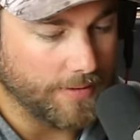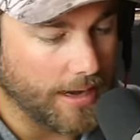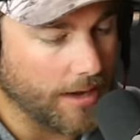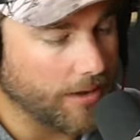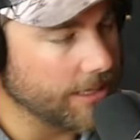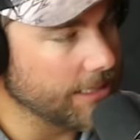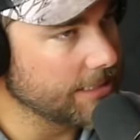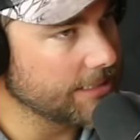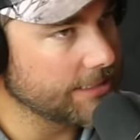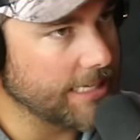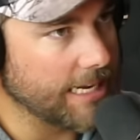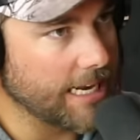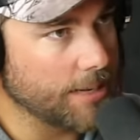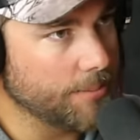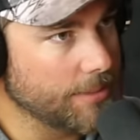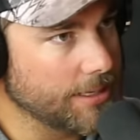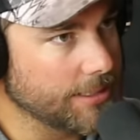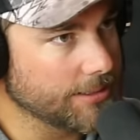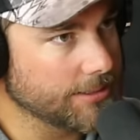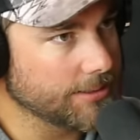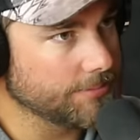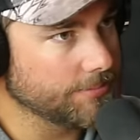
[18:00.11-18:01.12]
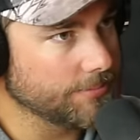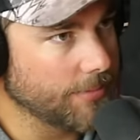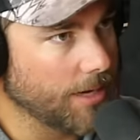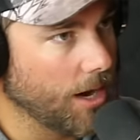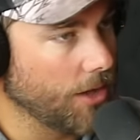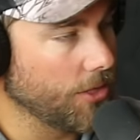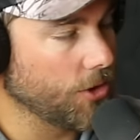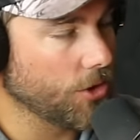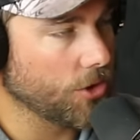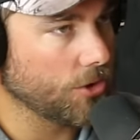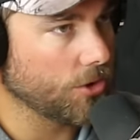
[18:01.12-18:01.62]
very same as
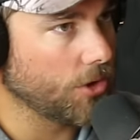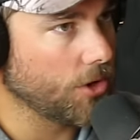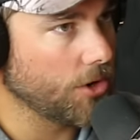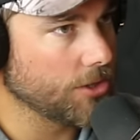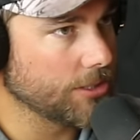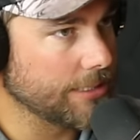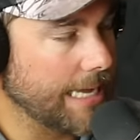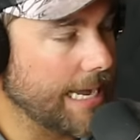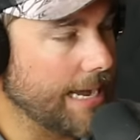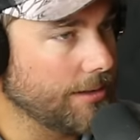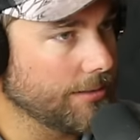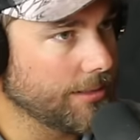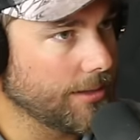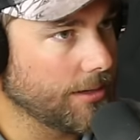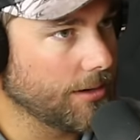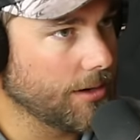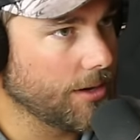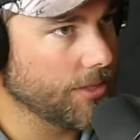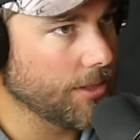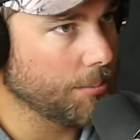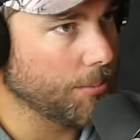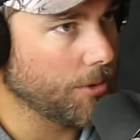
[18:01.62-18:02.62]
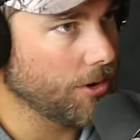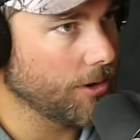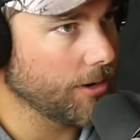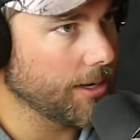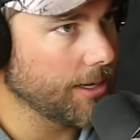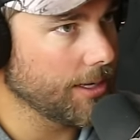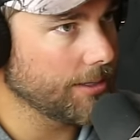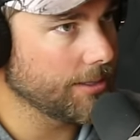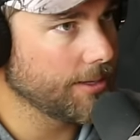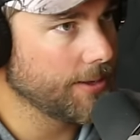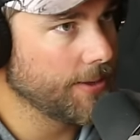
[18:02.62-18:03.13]
other crawls out there on the
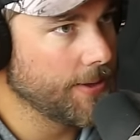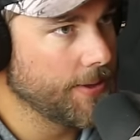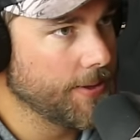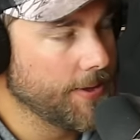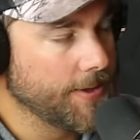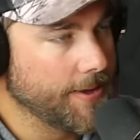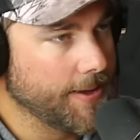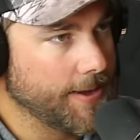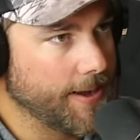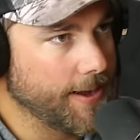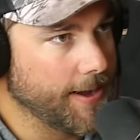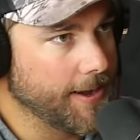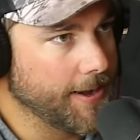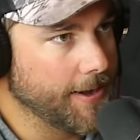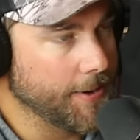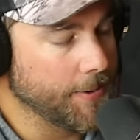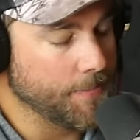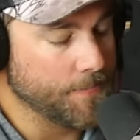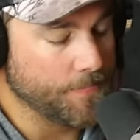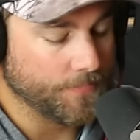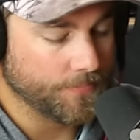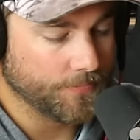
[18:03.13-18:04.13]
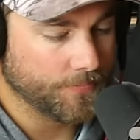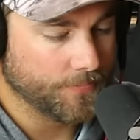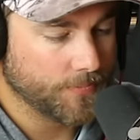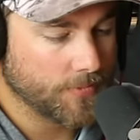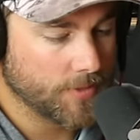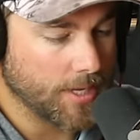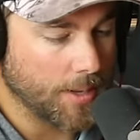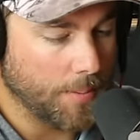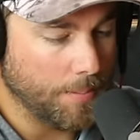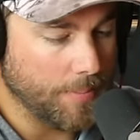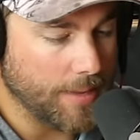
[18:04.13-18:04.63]
market.
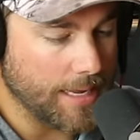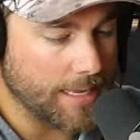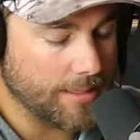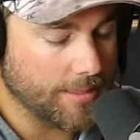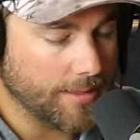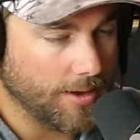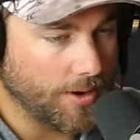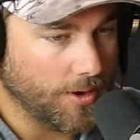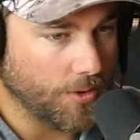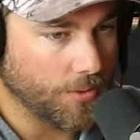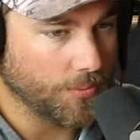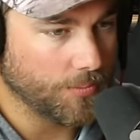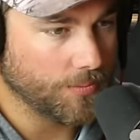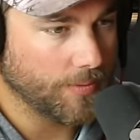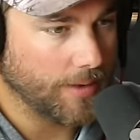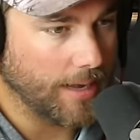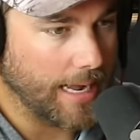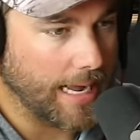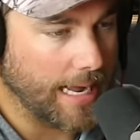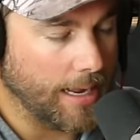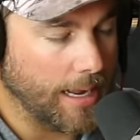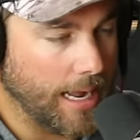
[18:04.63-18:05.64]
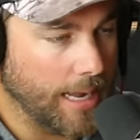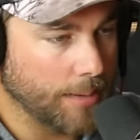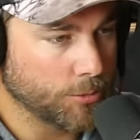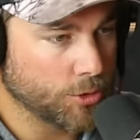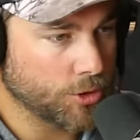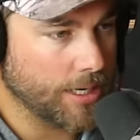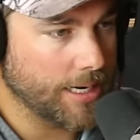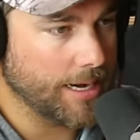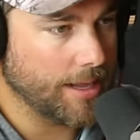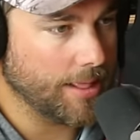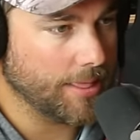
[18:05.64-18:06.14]
To me, though, I'm
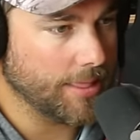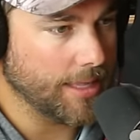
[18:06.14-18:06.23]
trying to